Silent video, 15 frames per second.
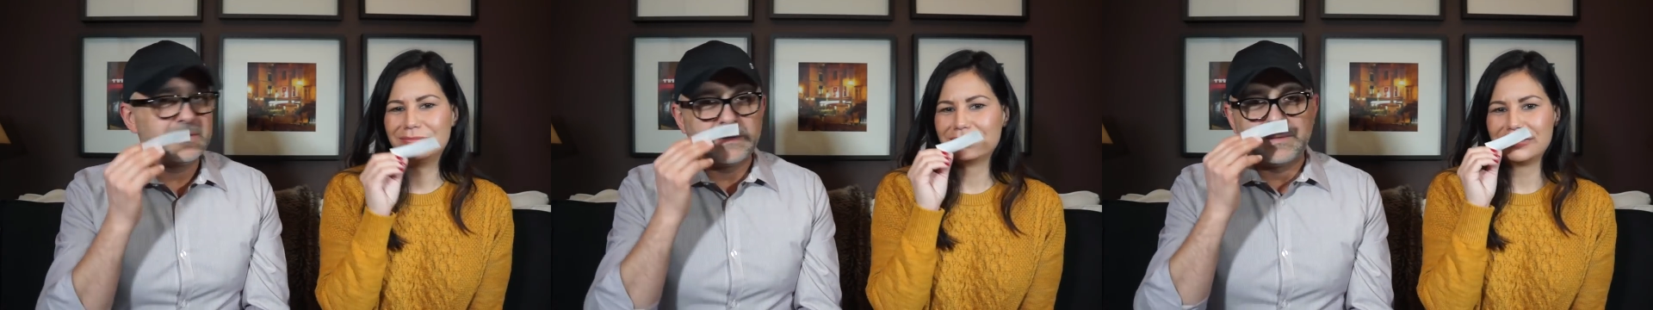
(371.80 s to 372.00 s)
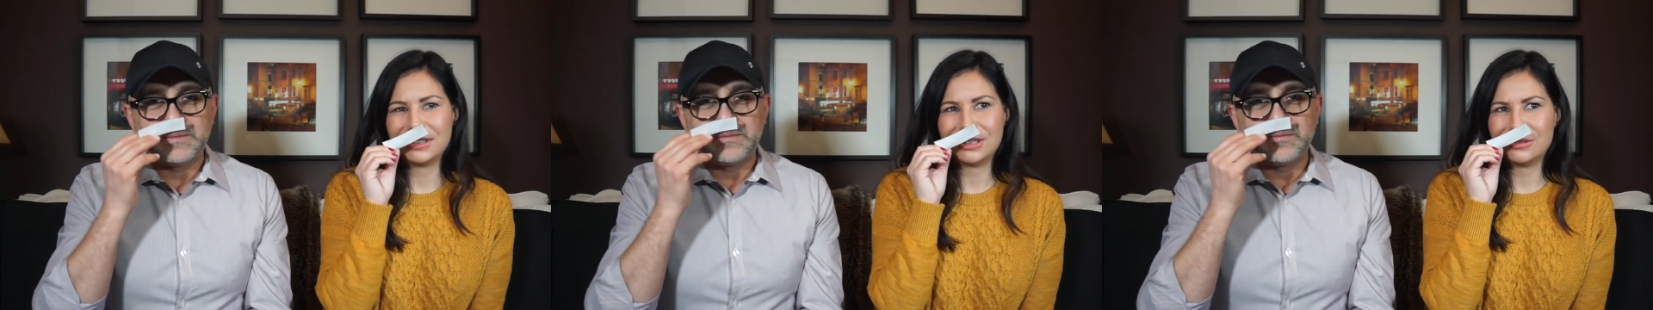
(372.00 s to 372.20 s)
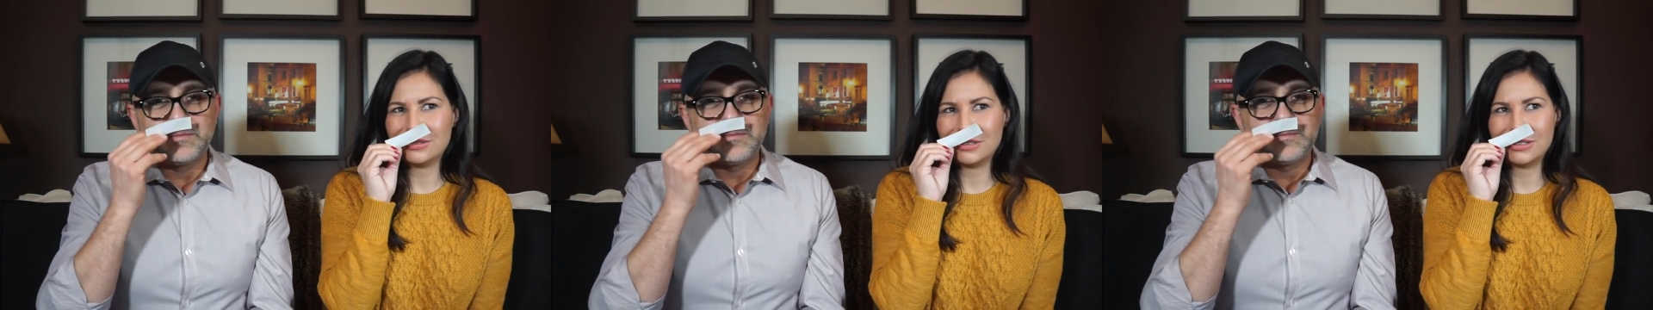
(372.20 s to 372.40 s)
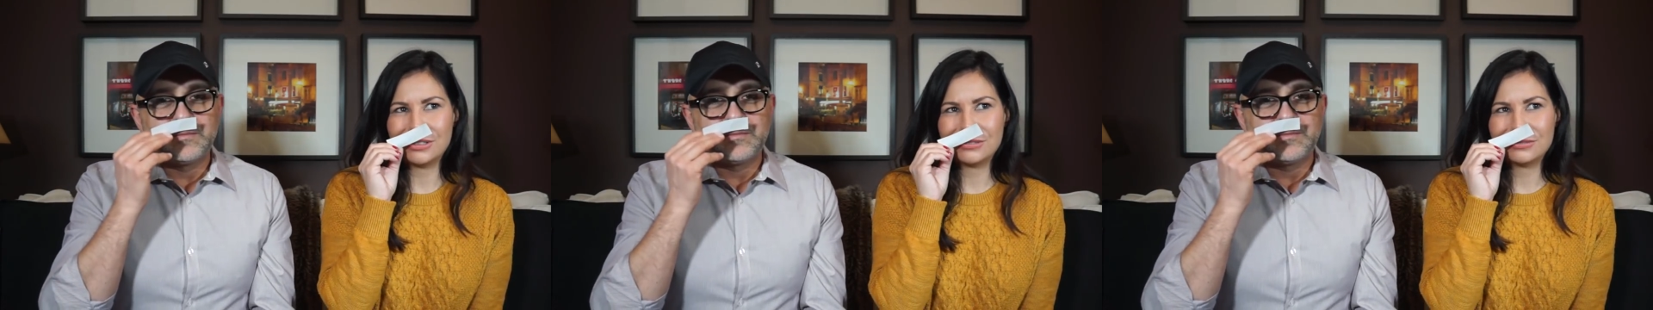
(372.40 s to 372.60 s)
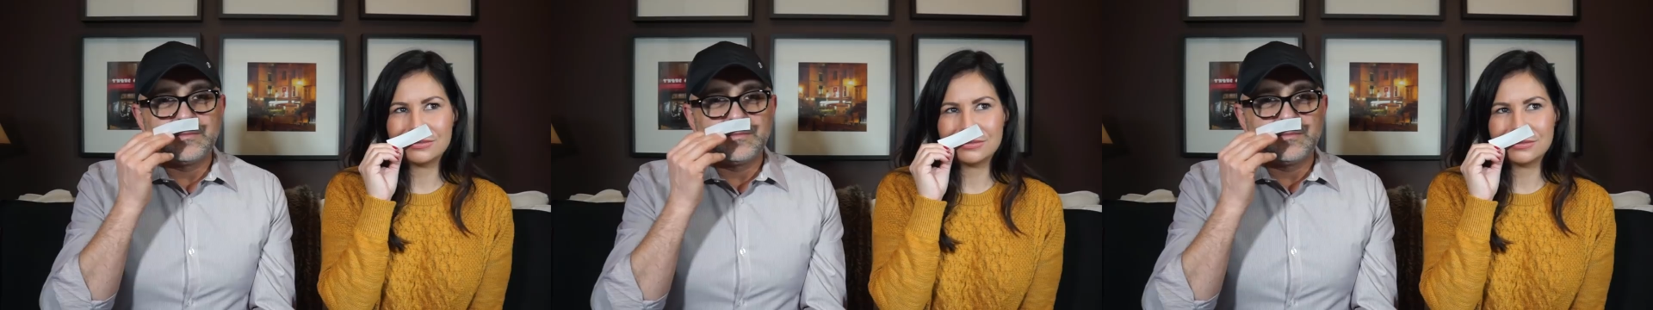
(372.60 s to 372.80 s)
Speaker 1: No, no, no, no.
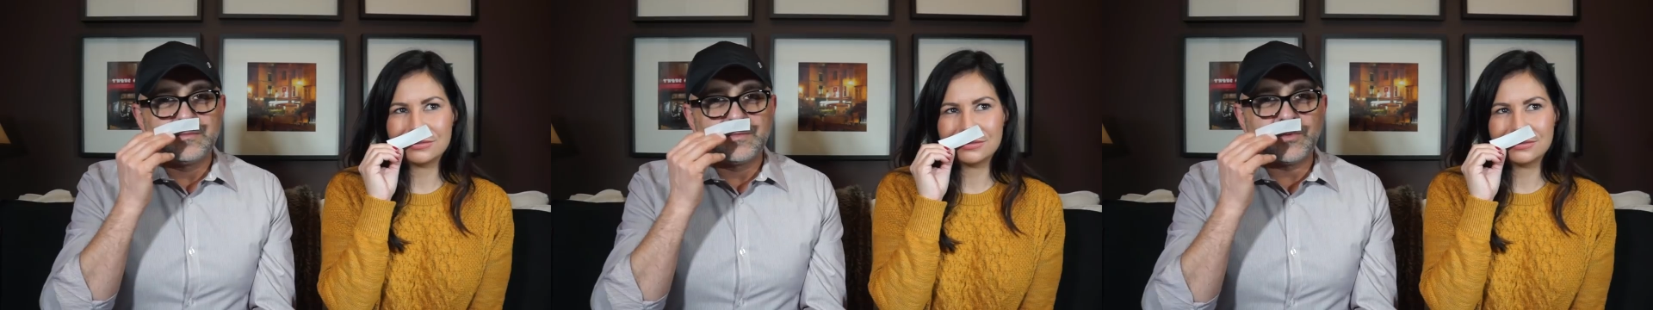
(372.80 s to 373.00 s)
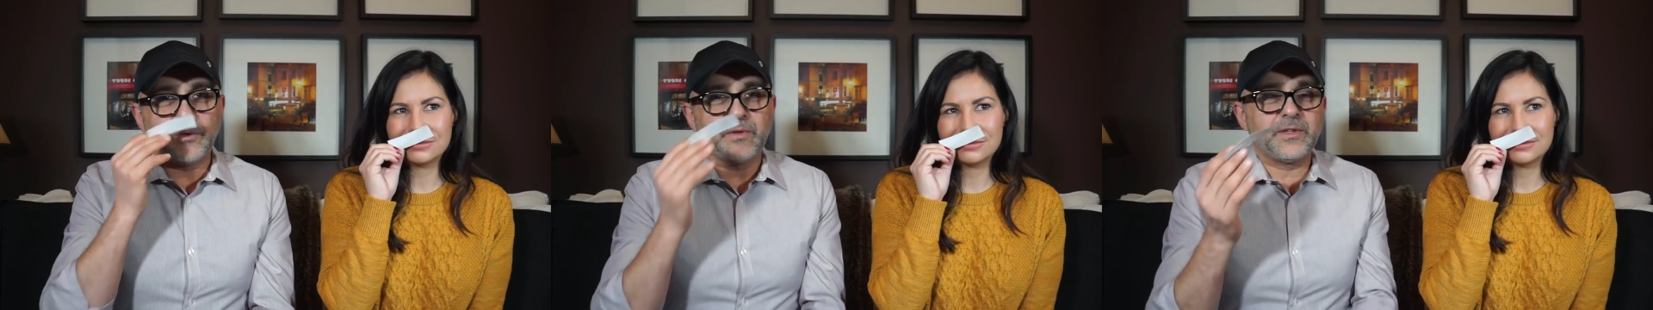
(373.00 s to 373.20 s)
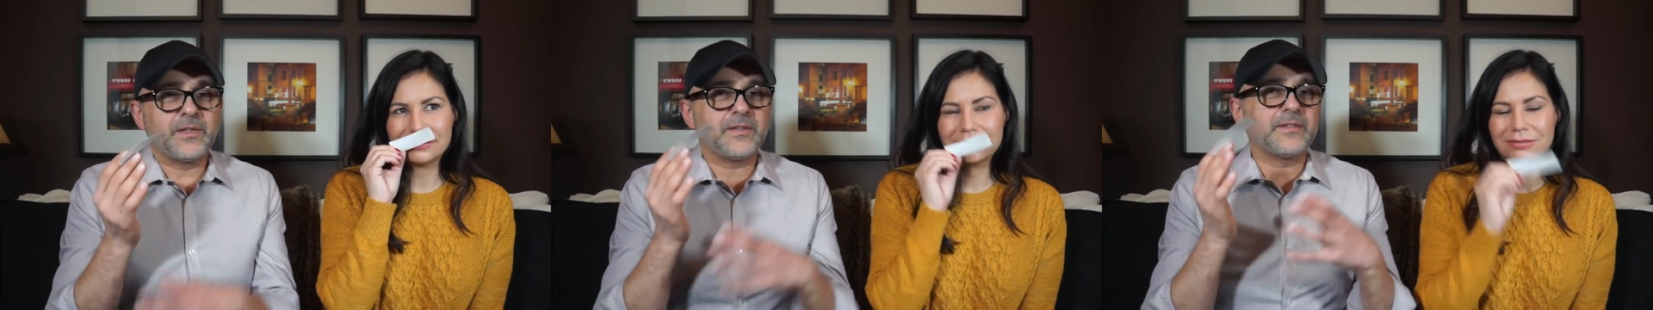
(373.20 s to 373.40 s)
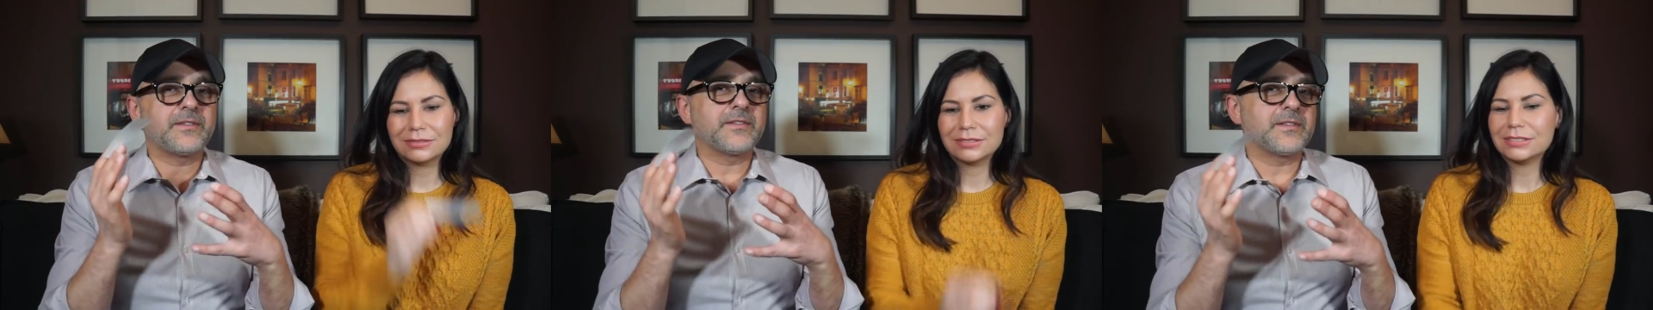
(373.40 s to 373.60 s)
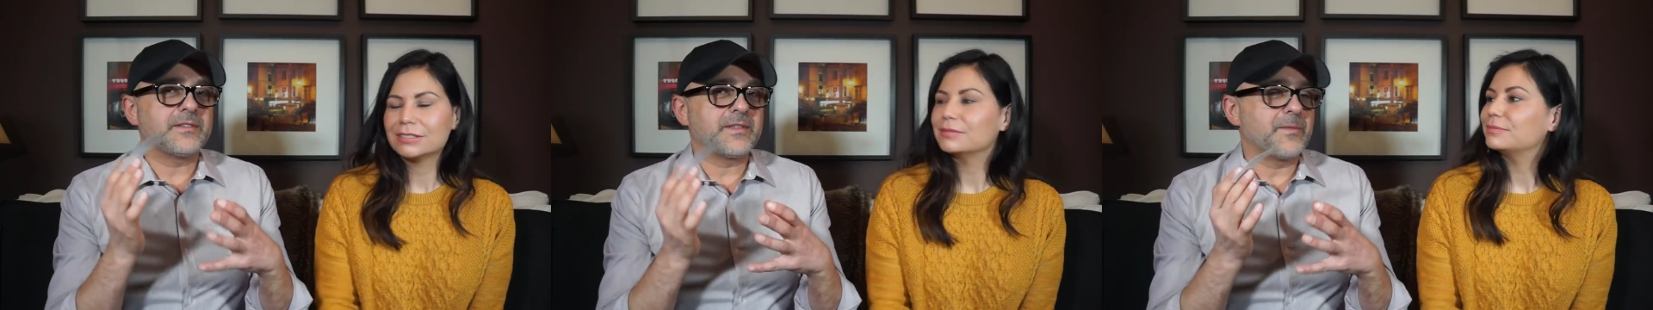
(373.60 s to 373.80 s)
Speaker 2: So this
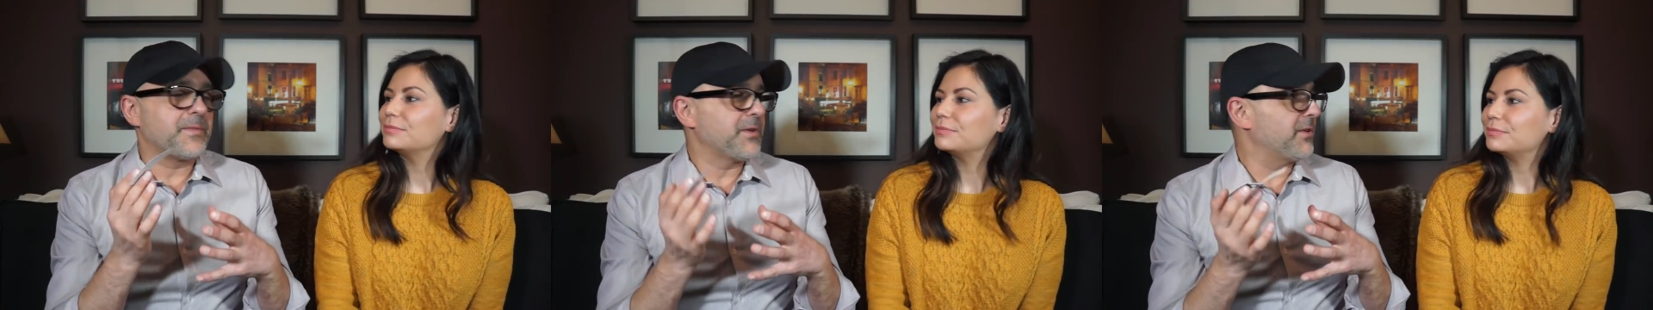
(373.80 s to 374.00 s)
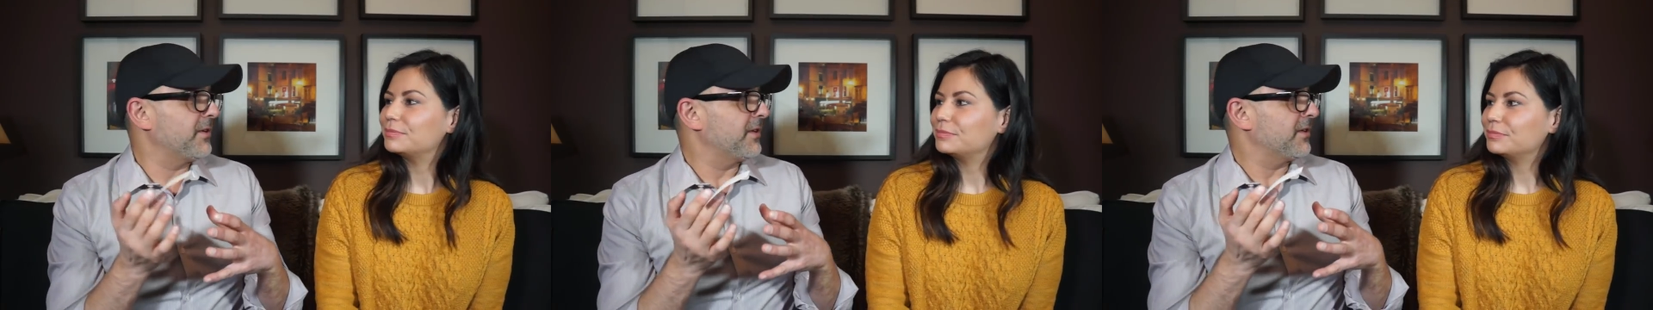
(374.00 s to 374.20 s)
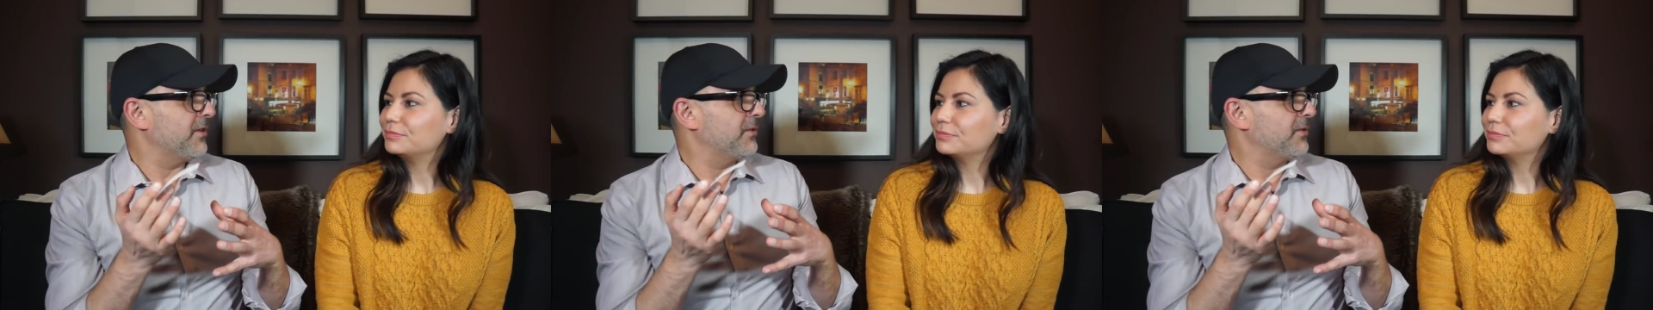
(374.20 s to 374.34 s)
isn't something you're going to